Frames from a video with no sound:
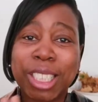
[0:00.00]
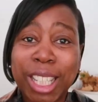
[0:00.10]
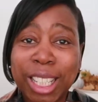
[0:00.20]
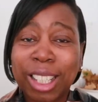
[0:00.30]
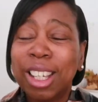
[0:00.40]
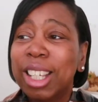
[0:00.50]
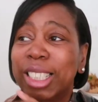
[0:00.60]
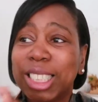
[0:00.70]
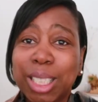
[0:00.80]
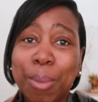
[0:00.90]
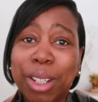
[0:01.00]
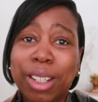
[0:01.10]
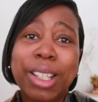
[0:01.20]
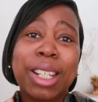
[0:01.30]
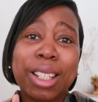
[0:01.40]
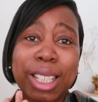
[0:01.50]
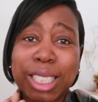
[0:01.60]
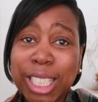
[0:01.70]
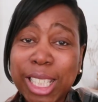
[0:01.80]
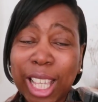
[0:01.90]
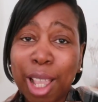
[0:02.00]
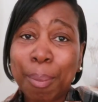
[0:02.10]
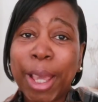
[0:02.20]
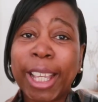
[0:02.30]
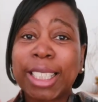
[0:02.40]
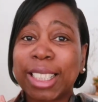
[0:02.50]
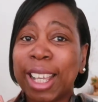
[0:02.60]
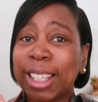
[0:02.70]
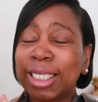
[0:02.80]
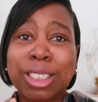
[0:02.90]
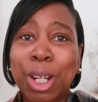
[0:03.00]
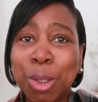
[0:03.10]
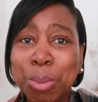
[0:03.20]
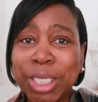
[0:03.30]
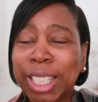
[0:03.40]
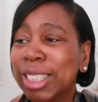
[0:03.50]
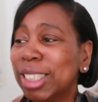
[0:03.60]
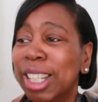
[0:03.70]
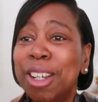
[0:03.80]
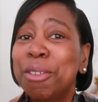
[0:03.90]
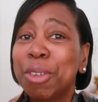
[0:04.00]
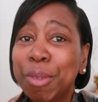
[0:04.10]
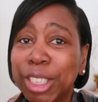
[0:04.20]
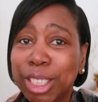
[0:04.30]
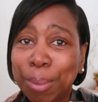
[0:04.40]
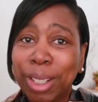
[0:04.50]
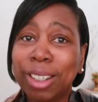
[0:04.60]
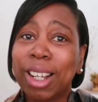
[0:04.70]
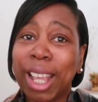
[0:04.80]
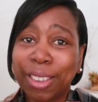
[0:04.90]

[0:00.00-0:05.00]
seen similar in like TK Maxx and HomeSense, very similar,